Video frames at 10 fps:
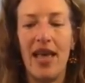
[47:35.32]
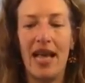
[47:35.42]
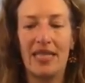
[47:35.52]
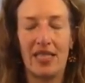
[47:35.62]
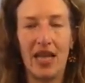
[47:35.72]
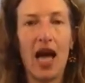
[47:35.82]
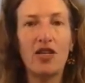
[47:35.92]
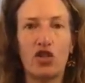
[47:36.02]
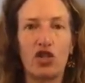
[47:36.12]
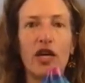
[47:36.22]
It's
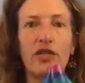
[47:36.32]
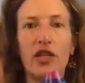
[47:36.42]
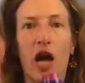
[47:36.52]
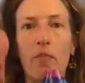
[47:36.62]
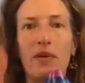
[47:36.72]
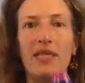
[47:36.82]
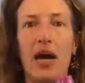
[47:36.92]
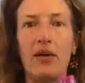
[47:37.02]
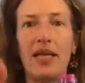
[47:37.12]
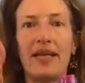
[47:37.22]
not just up and
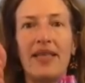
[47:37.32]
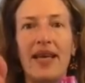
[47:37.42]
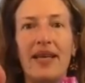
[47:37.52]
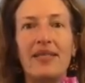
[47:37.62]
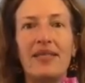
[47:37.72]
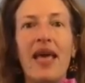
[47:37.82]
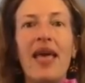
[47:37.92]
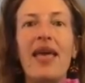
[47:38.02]
down like this.